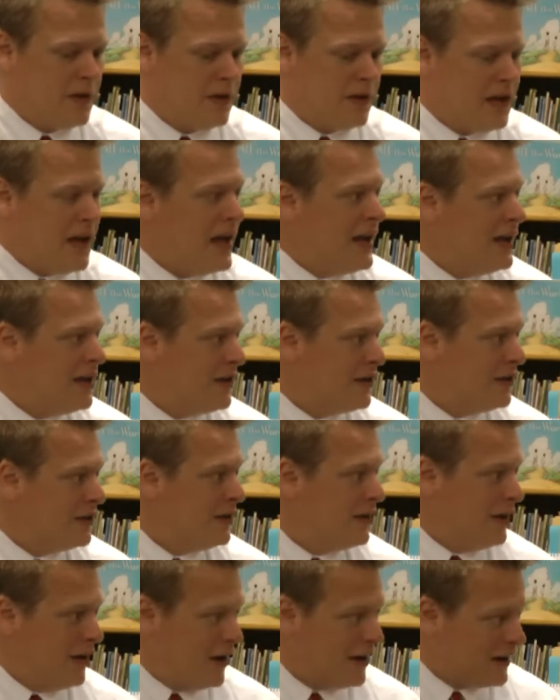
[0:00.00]
Cahill,
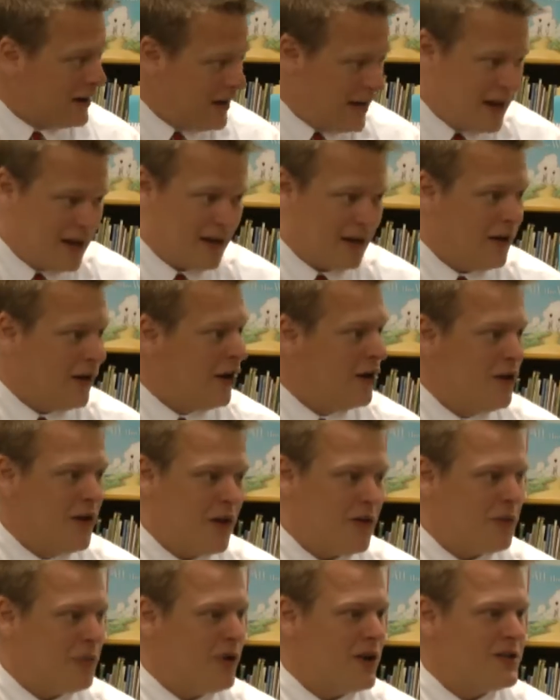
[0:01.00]
again,
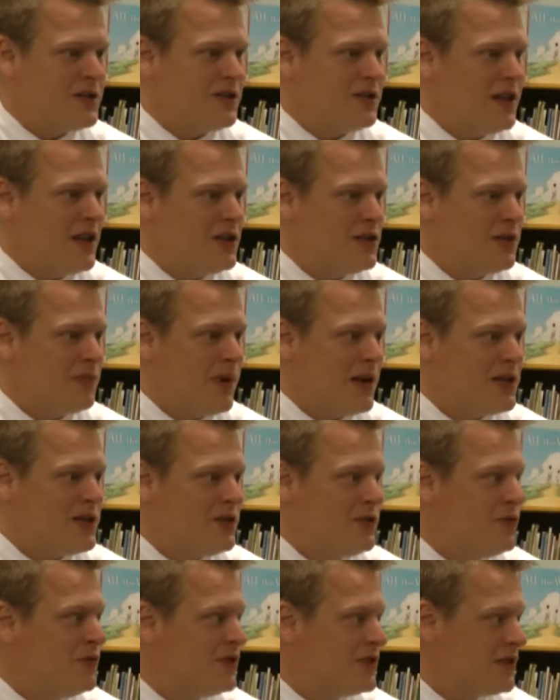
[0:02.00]
another presentation by
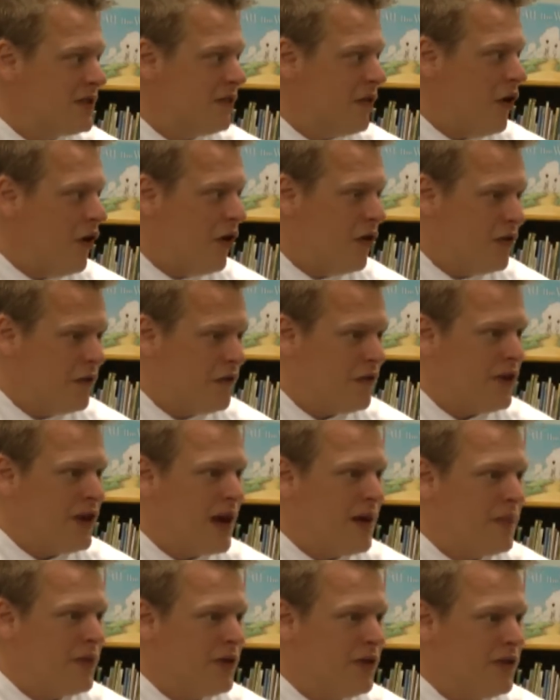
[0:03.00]
students of all the
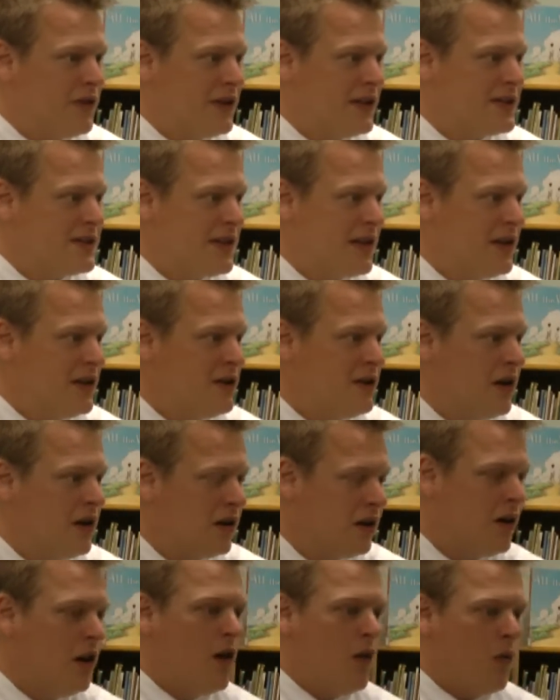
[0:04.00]
phenomenal things they had done.
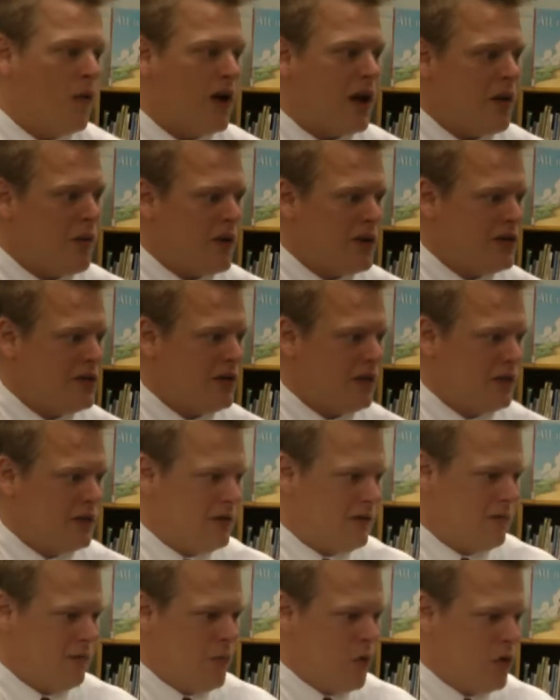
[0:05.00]
When I went to
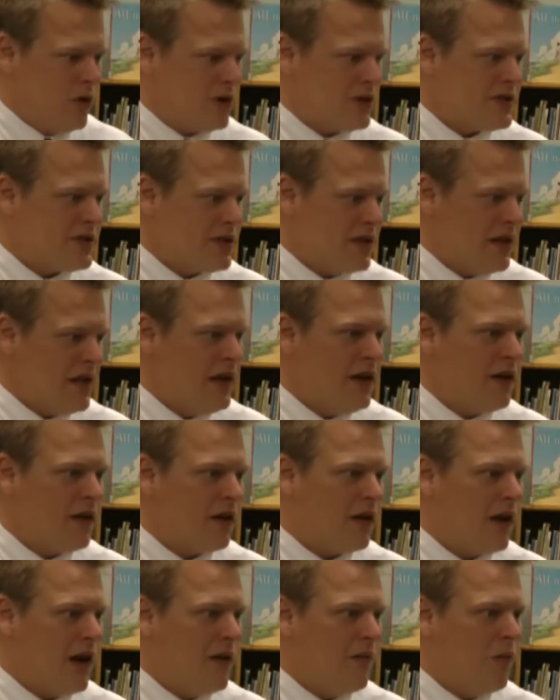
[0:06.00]
Morris
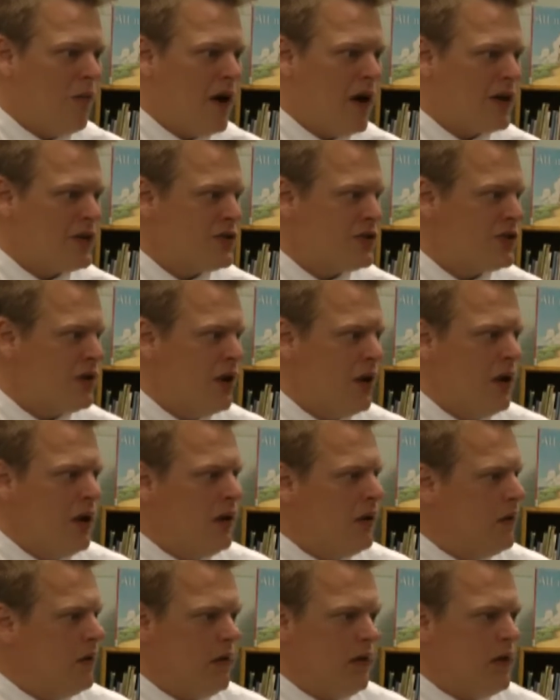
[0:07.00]
here and watched
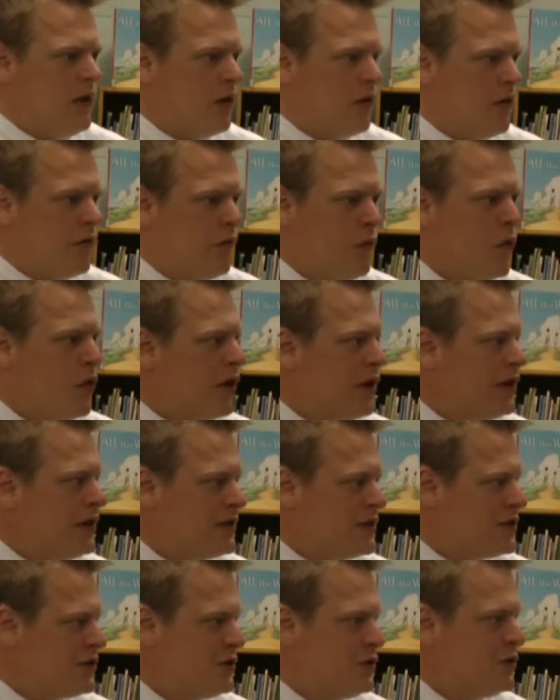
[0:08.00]

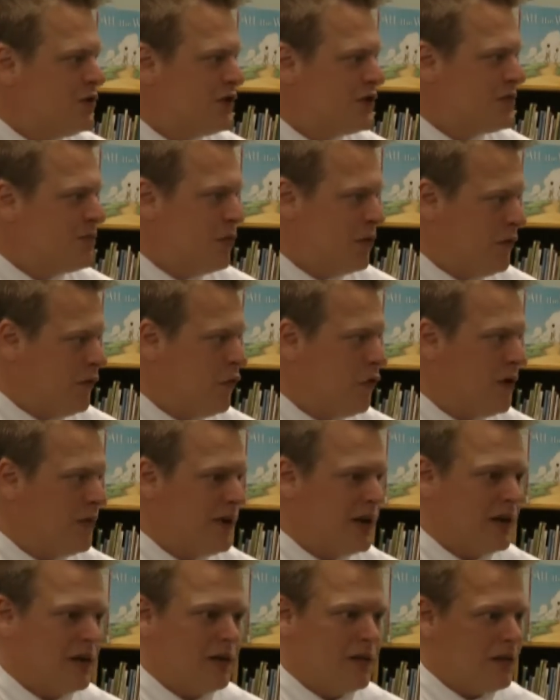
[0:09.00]
40 students
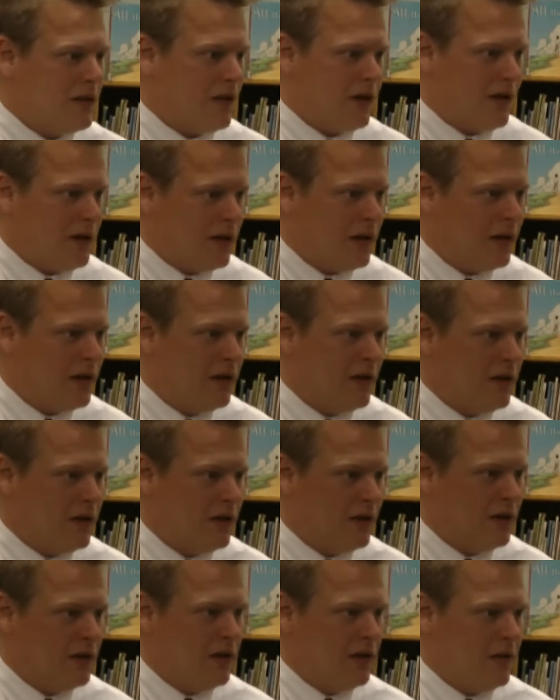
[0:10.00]
performing
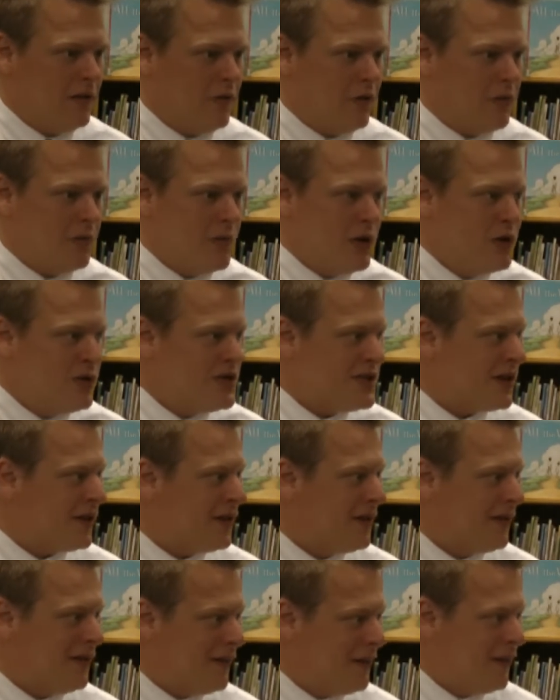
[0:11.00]
for
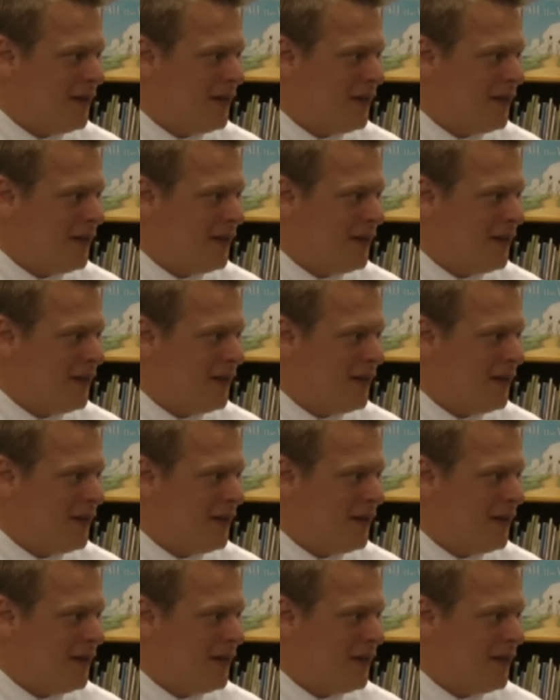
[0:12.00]
music,